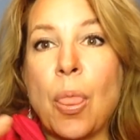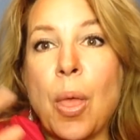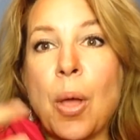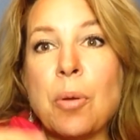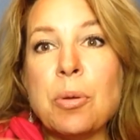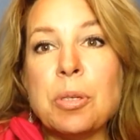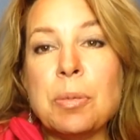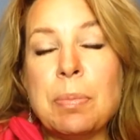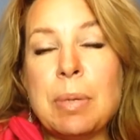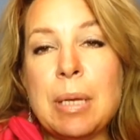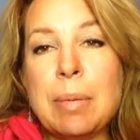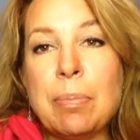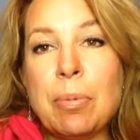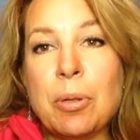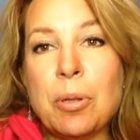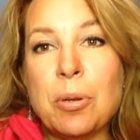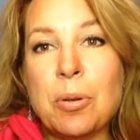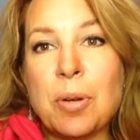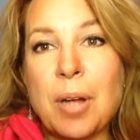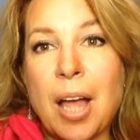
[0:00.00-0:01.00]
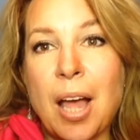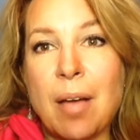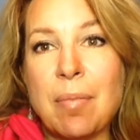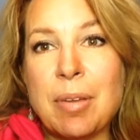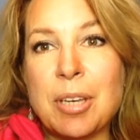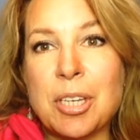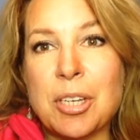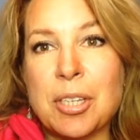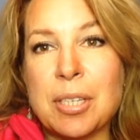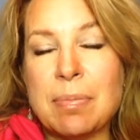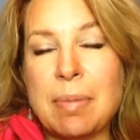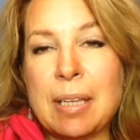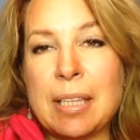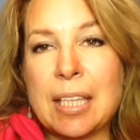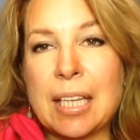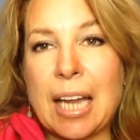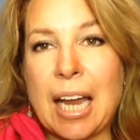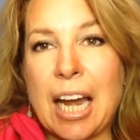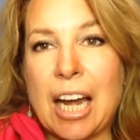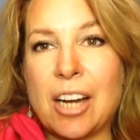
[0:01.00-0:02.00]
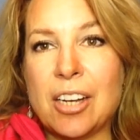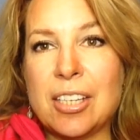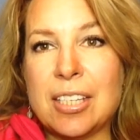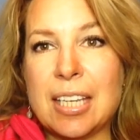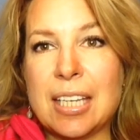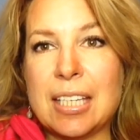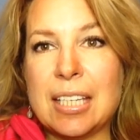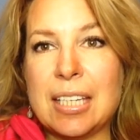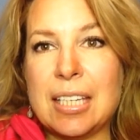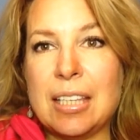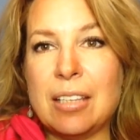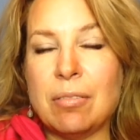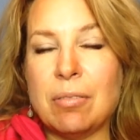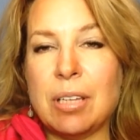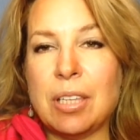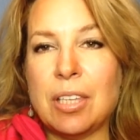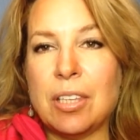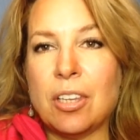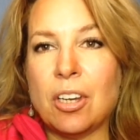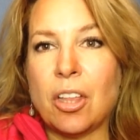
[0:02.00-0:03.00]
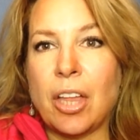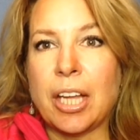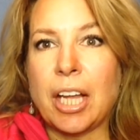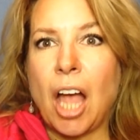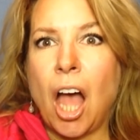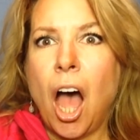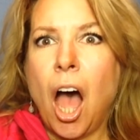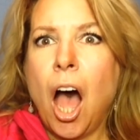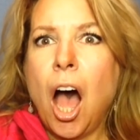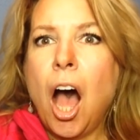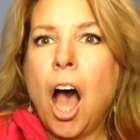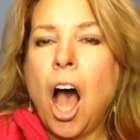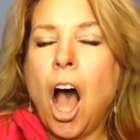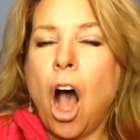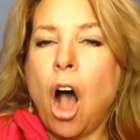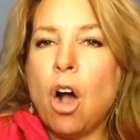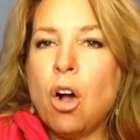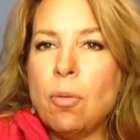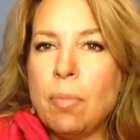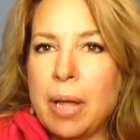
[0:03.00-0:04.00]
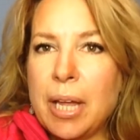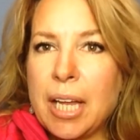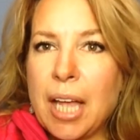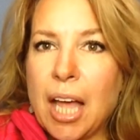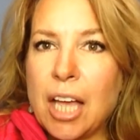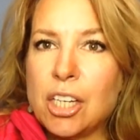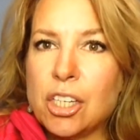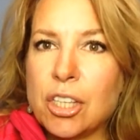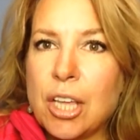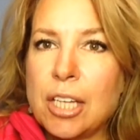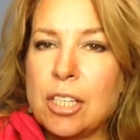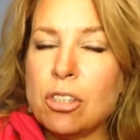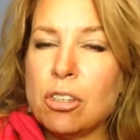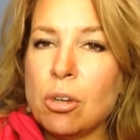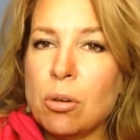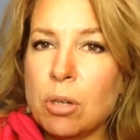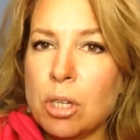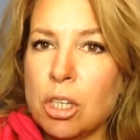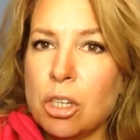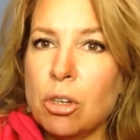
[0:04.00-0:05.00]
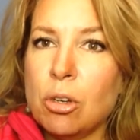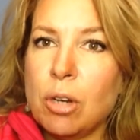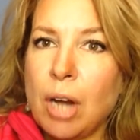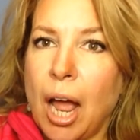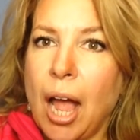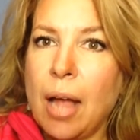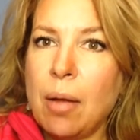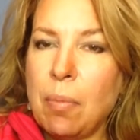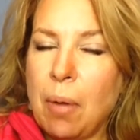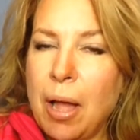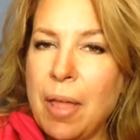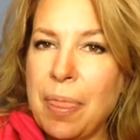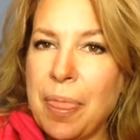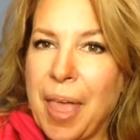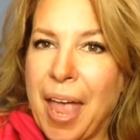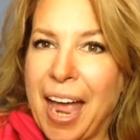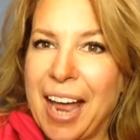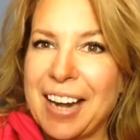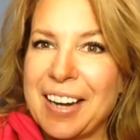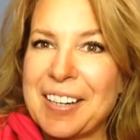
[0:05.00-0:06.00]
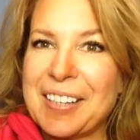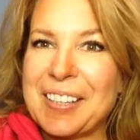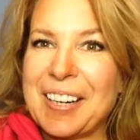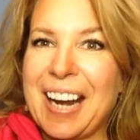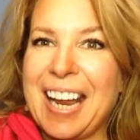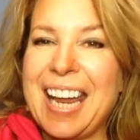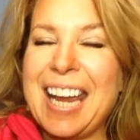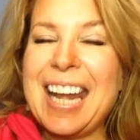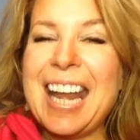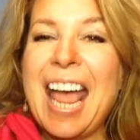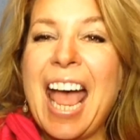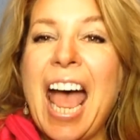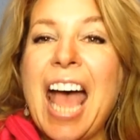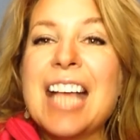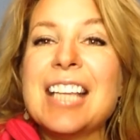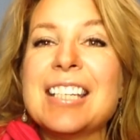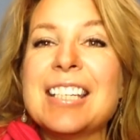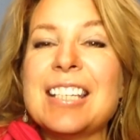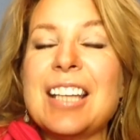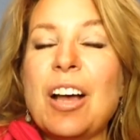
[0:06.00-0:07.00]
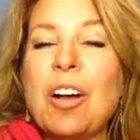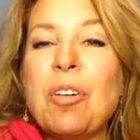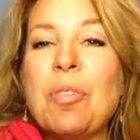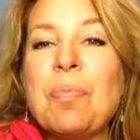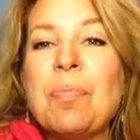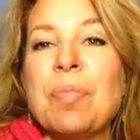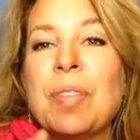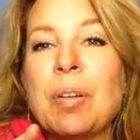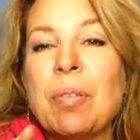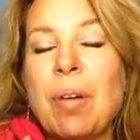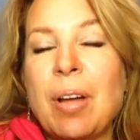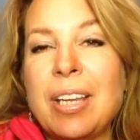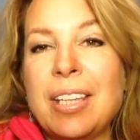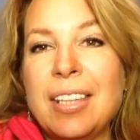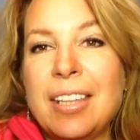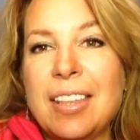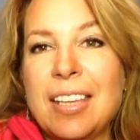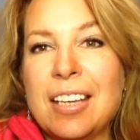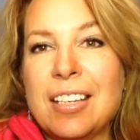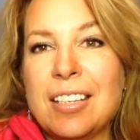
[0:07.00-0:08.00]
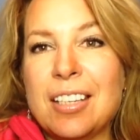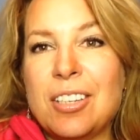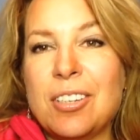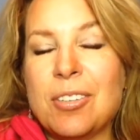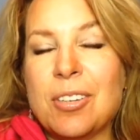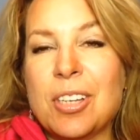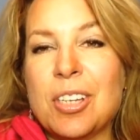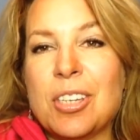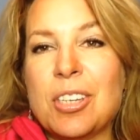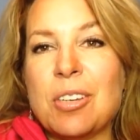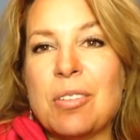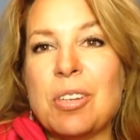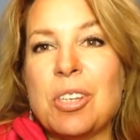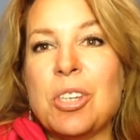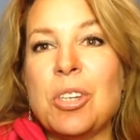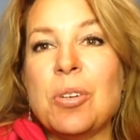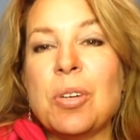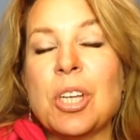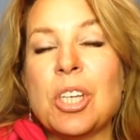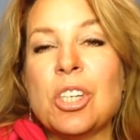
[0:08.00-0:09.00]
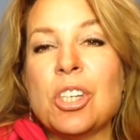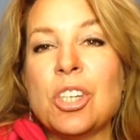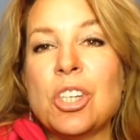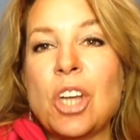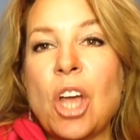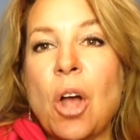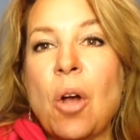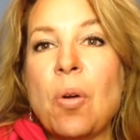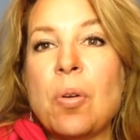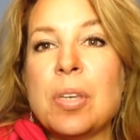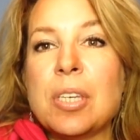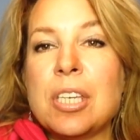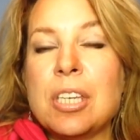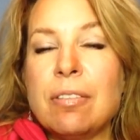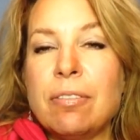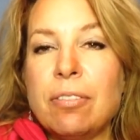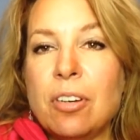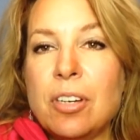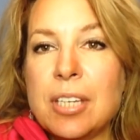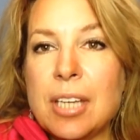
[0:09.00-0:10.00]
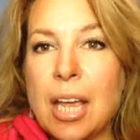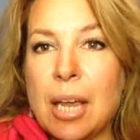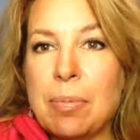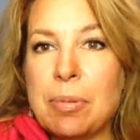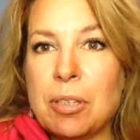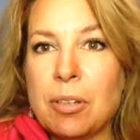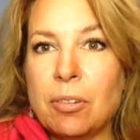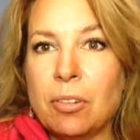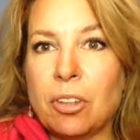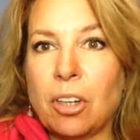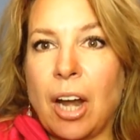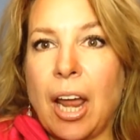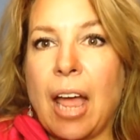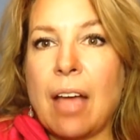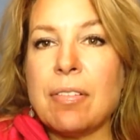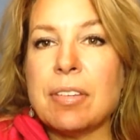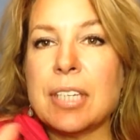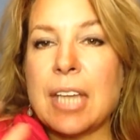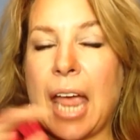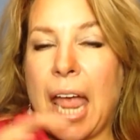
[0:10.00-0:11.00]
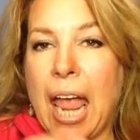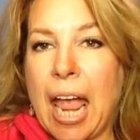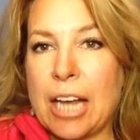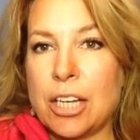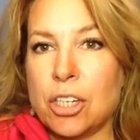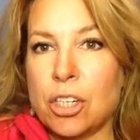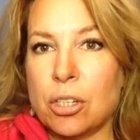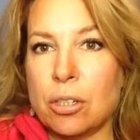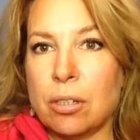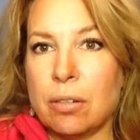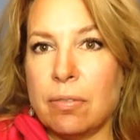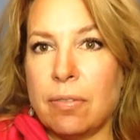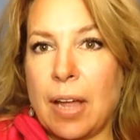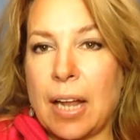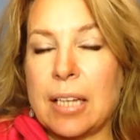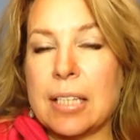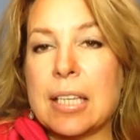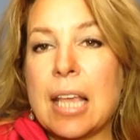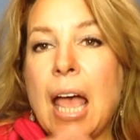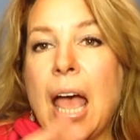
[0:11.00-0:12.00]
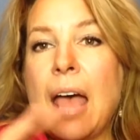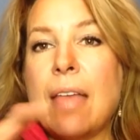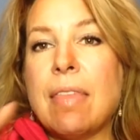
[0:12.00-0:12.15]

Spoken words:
Those people who come and just make the cards, they see the wreath and they're like, oh my gosh, that's so cute. I want that, right? So one of the things that you can do is you can show different types of crafts at your events.